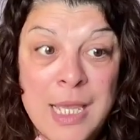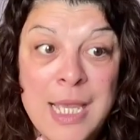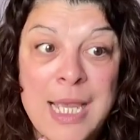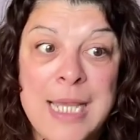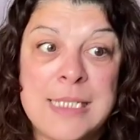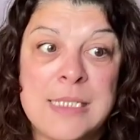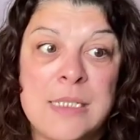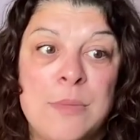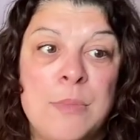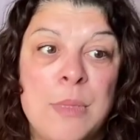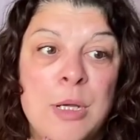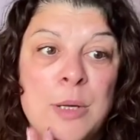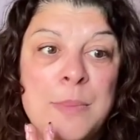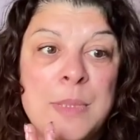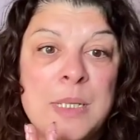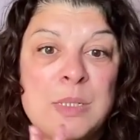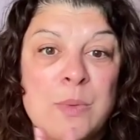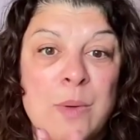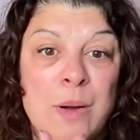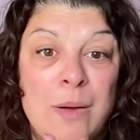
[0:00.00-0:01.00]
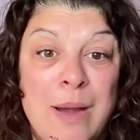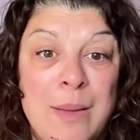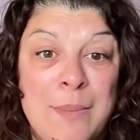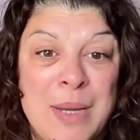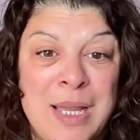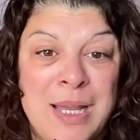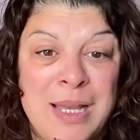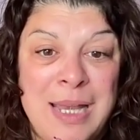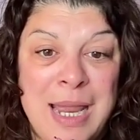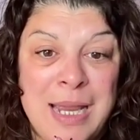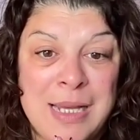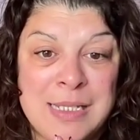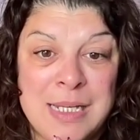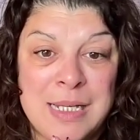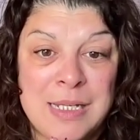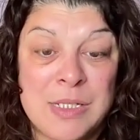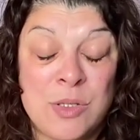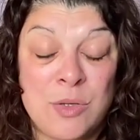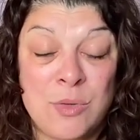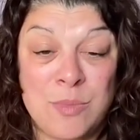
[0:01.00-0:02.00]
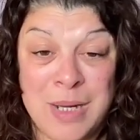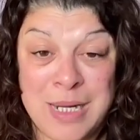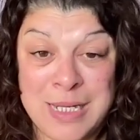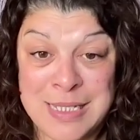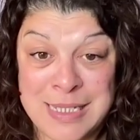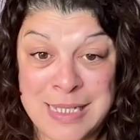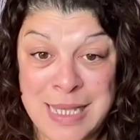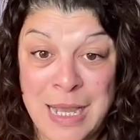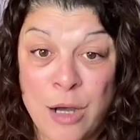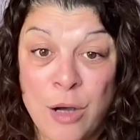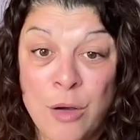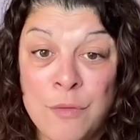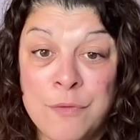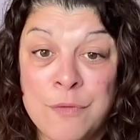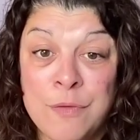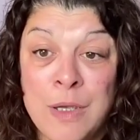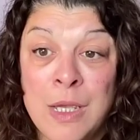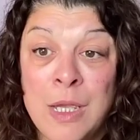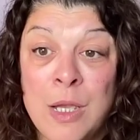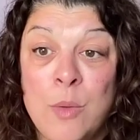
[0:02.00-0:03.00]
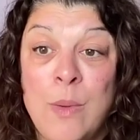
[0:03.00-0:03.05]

It's the moments where I'm connecting to myself,